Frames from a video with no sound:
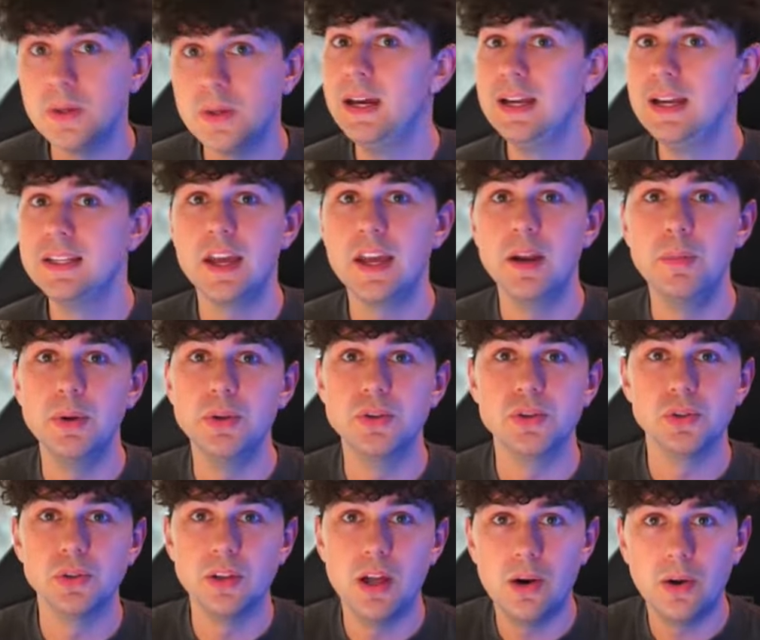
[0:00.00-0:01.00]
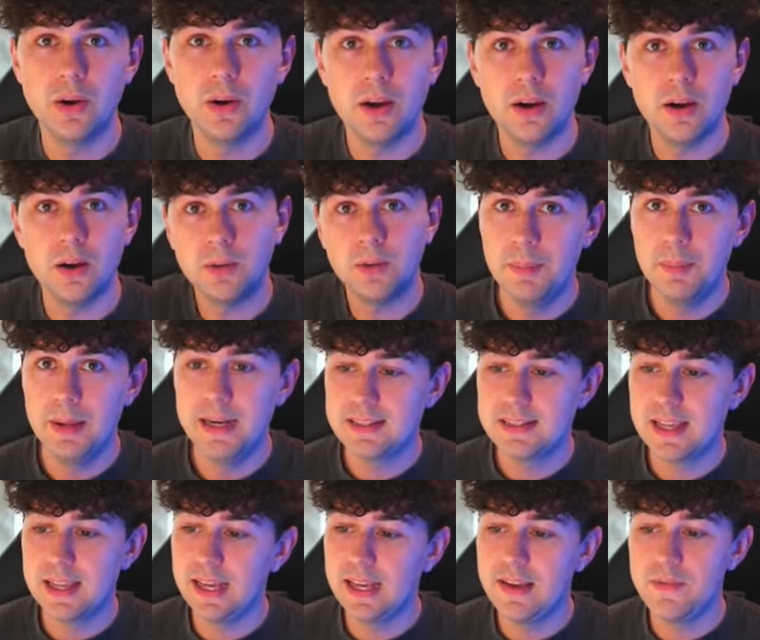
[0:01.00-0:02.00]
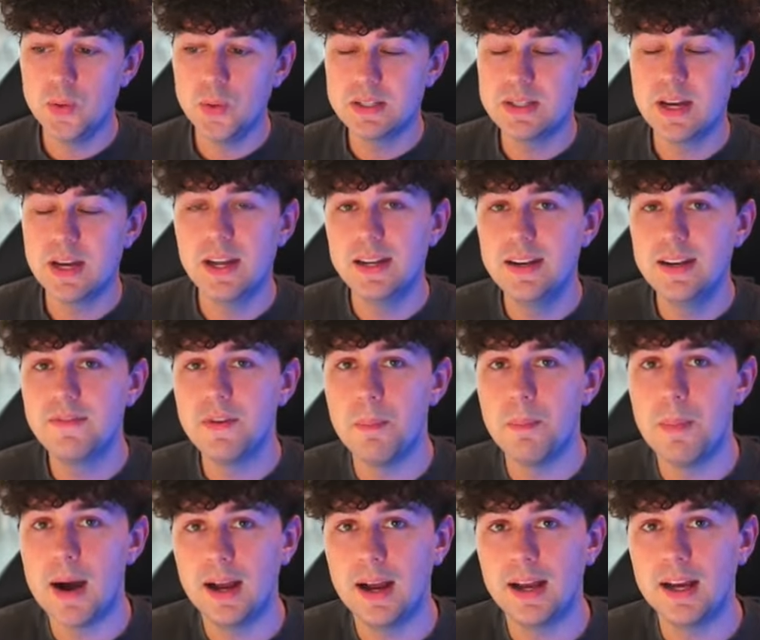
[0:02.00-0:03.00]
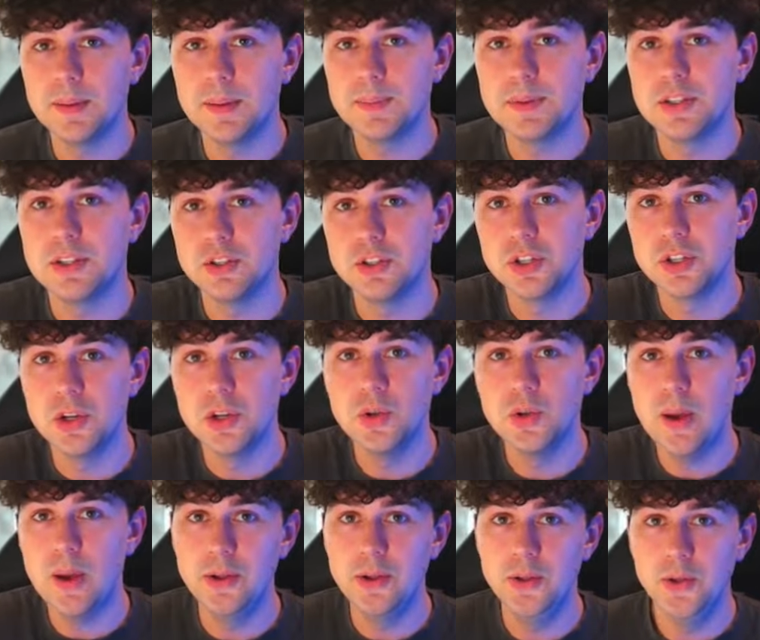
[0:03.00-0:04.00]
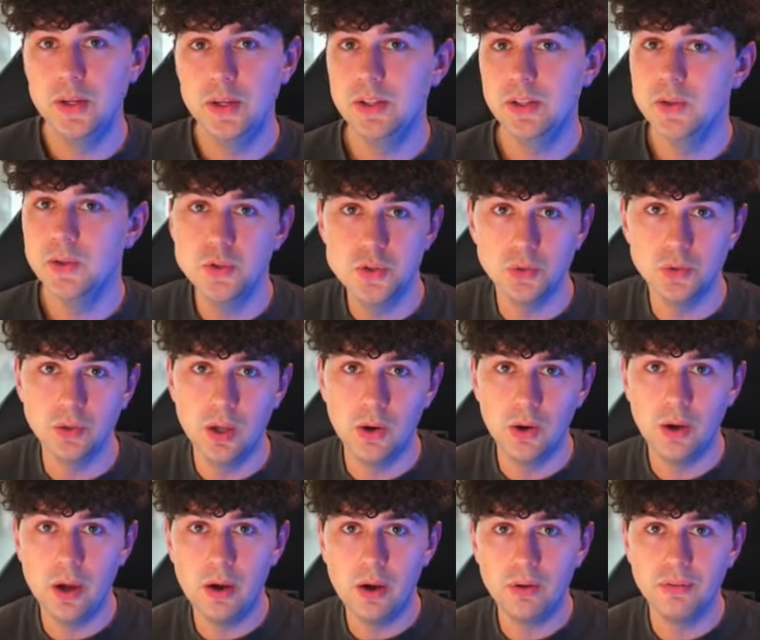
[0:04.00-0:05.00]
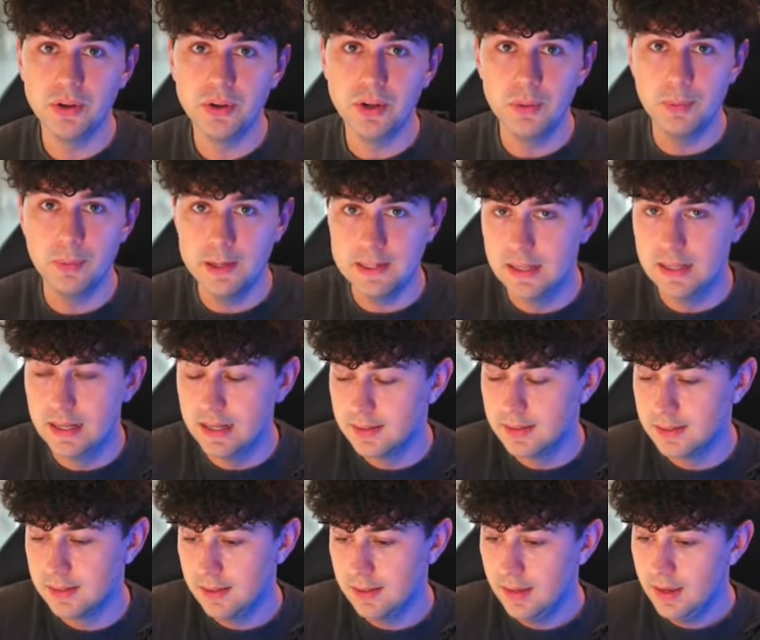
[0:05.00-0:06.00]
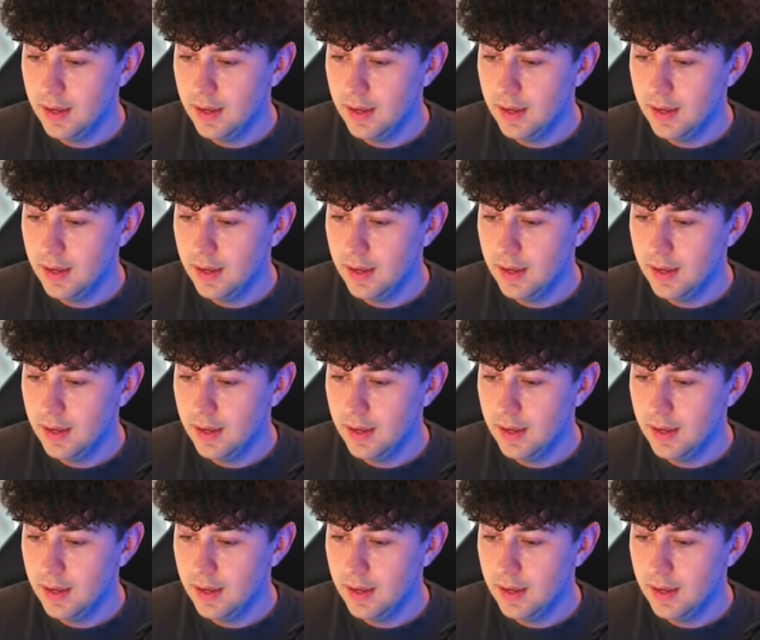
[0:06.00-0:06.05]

It's gonna build your logo. It's gonna give you a ton of different mock-ups to show you how you can use your logo for your business.